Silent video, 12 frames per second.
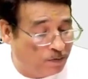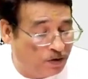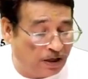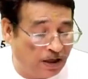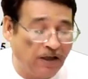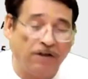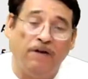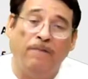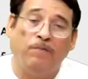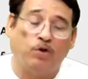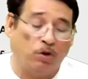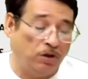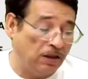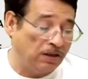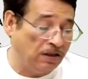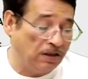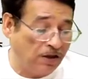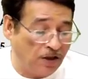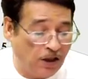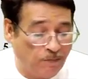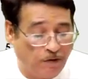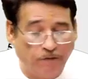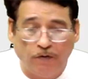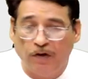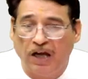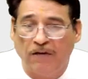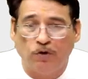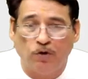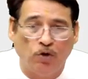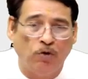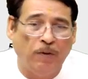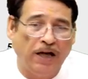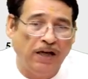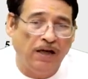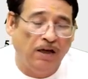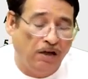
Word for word: Correct? So this is the treatment we will have to go by